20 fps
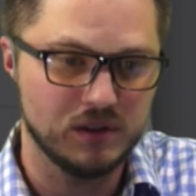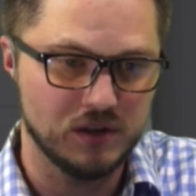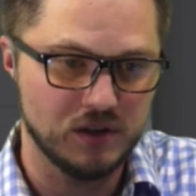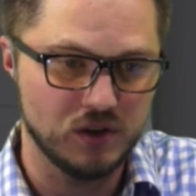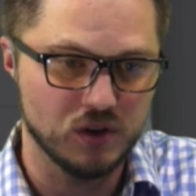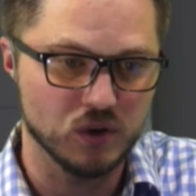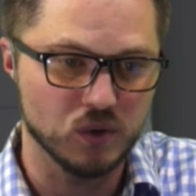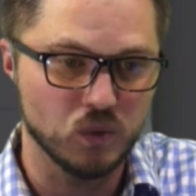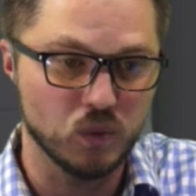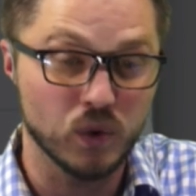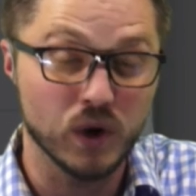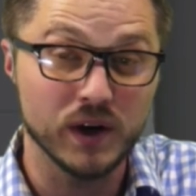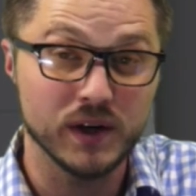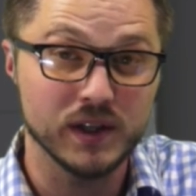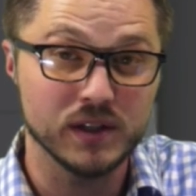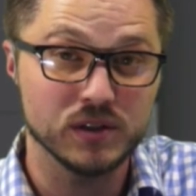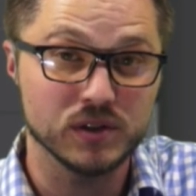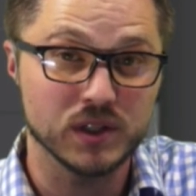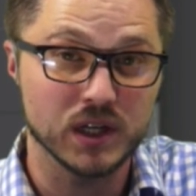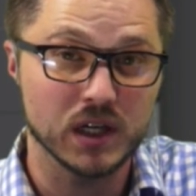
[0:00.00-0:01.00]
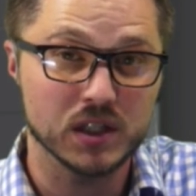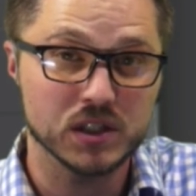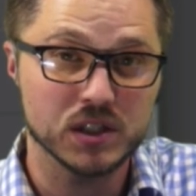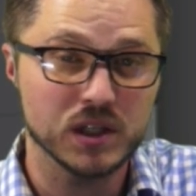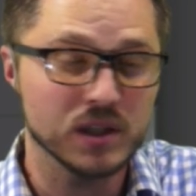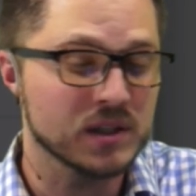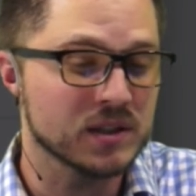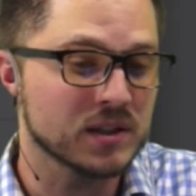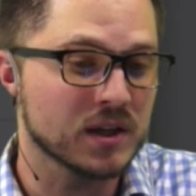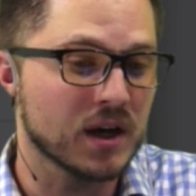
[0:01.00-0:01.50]
your one introduction to
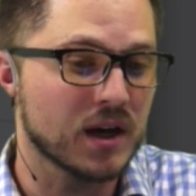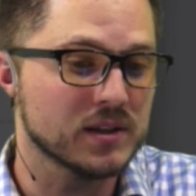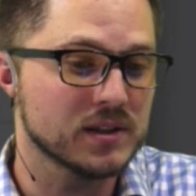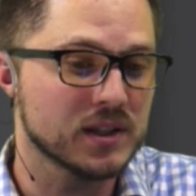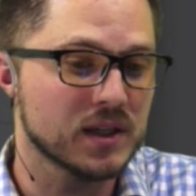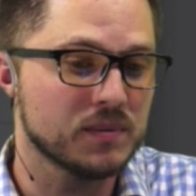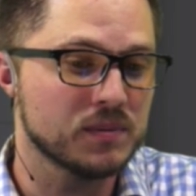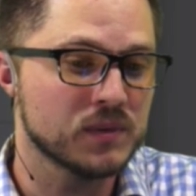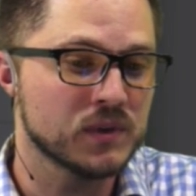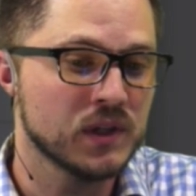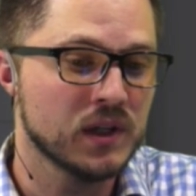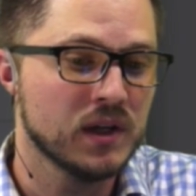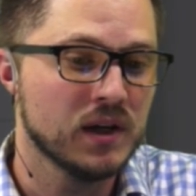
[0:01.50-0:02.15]
this concept,